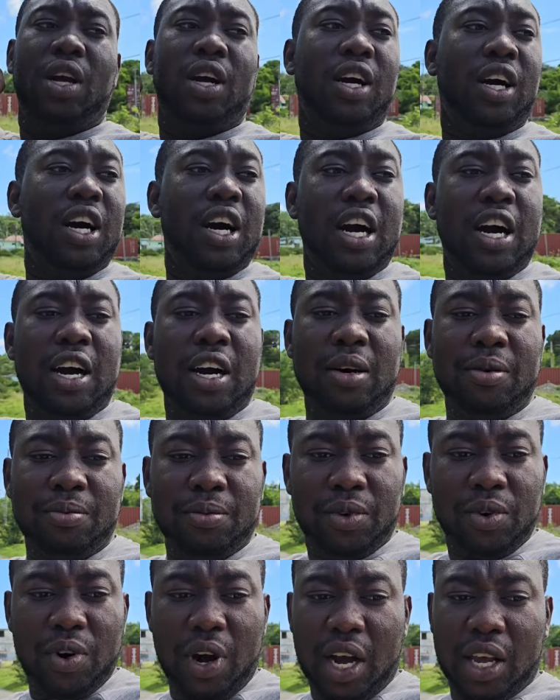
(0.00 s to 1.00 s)

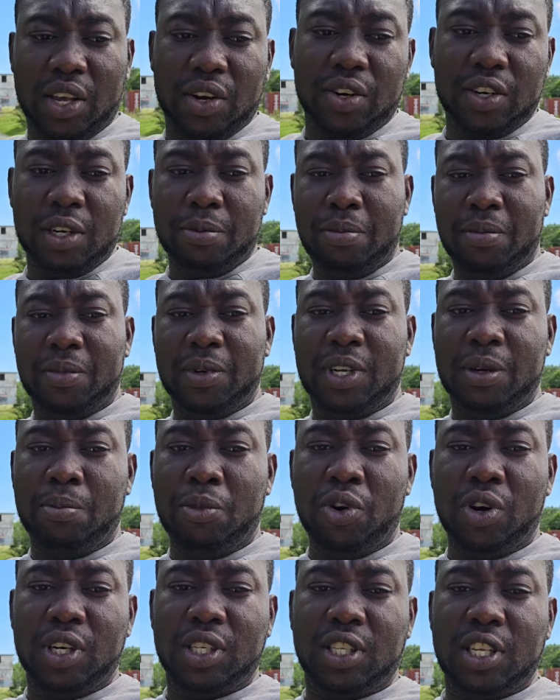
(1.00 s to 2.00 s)
Pack out the
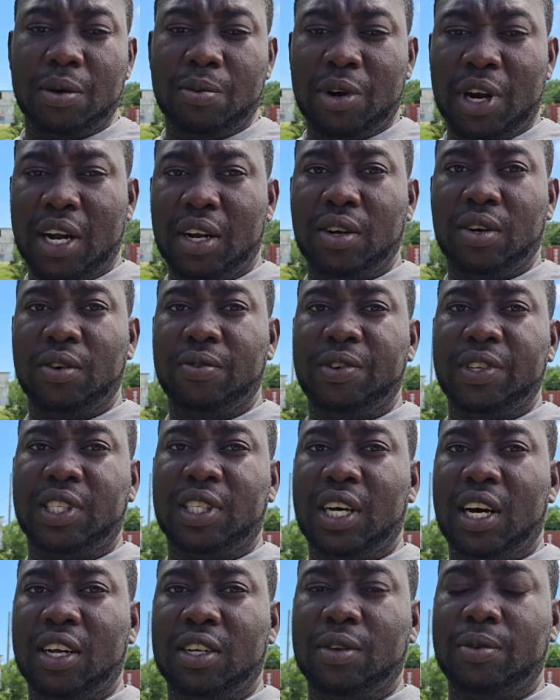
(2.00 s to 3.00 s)
boards them right now if we
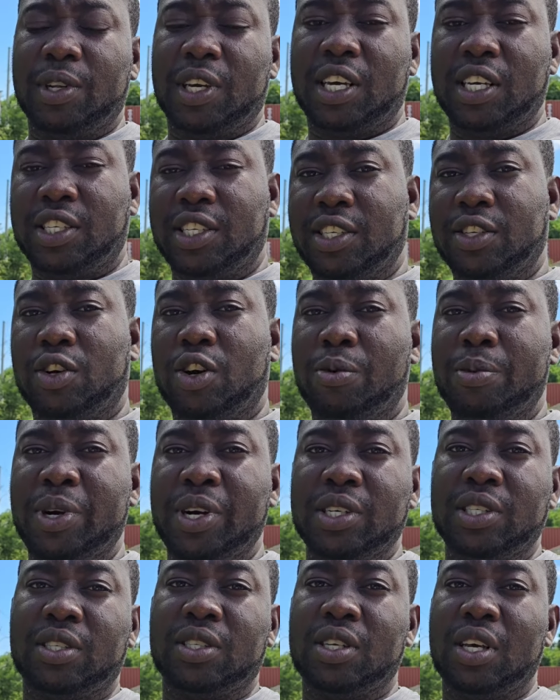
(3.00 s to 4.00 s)
start up the kitchen
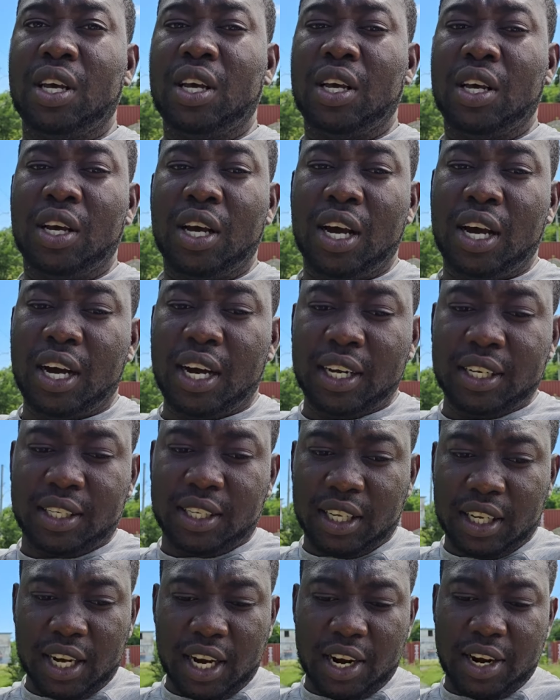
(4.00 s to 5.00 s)
cupboards and
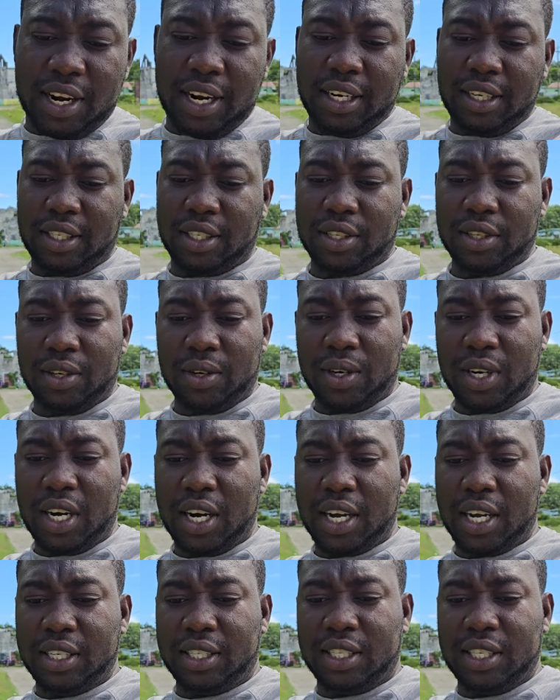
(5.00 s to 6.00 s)
thing, alright? So
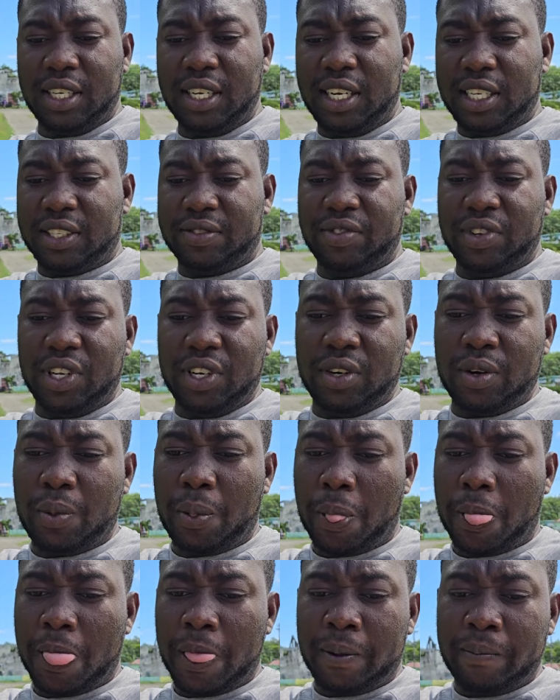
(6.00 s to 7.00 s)
I guess the next video,
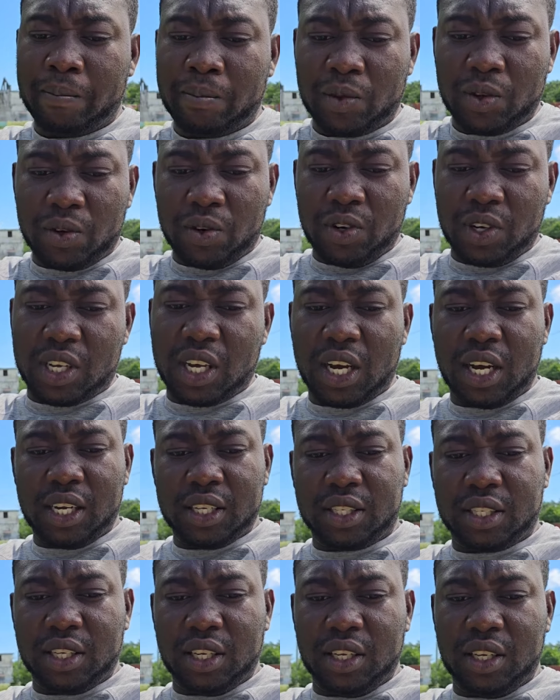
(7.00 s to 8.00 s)
you can
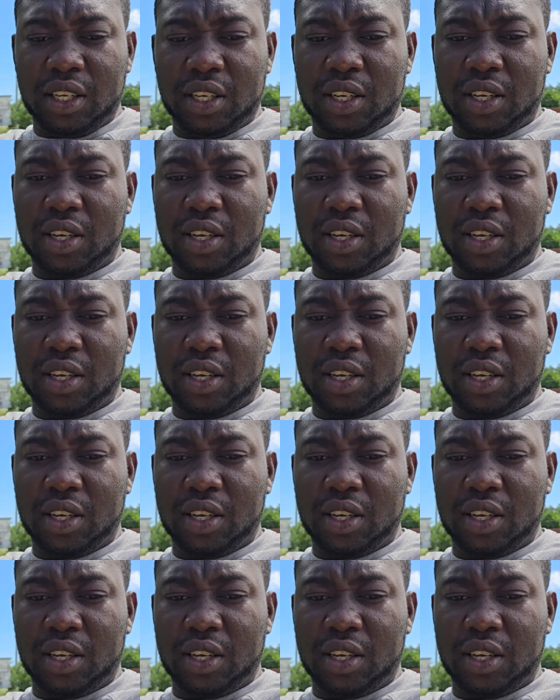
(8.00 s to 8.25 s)
see